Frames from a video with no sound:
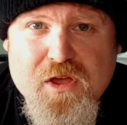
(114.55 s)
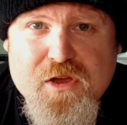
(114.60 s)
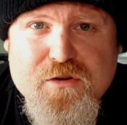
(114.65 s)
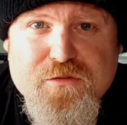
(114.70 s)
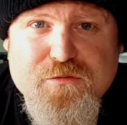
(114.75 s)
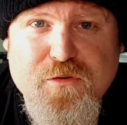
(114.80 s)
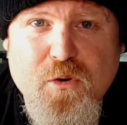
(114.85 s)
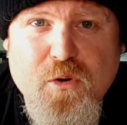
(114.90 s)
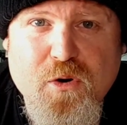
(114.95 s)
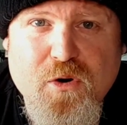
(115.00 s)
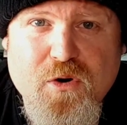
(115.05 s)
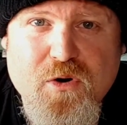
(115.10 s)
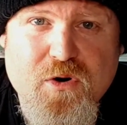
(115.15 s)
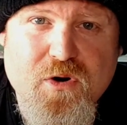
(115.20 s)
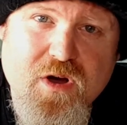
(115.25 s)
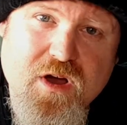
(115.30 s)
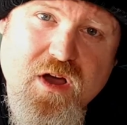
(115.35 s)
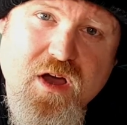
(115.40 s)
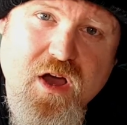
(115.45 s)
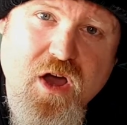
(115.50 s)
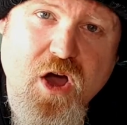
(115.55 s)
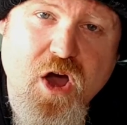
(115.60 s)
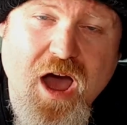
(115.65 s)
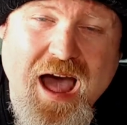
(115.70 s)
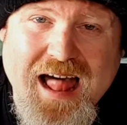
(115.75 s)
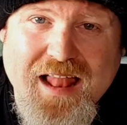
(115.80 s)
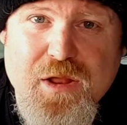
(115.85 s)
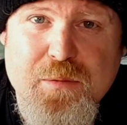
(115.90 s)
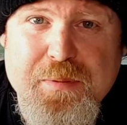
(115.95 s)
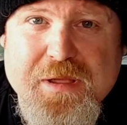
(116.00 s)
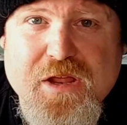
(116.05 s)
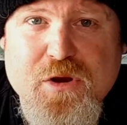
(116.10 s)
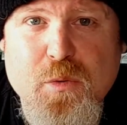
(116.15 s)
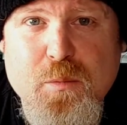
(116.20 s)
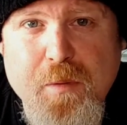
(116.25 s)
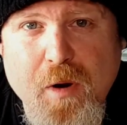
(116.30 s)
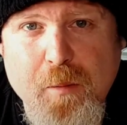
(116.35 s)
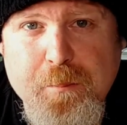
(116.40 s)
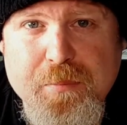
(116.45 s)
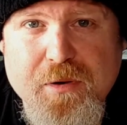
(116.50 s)
for a jalapeno
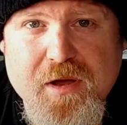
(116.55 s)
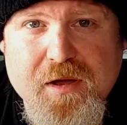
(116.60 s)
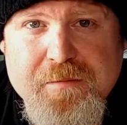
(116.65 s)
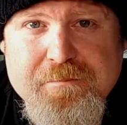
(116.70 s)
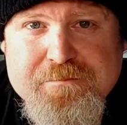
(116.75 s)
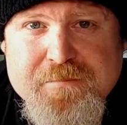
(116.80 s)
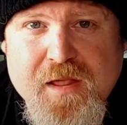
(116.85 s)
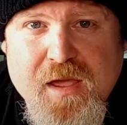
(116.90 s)
popper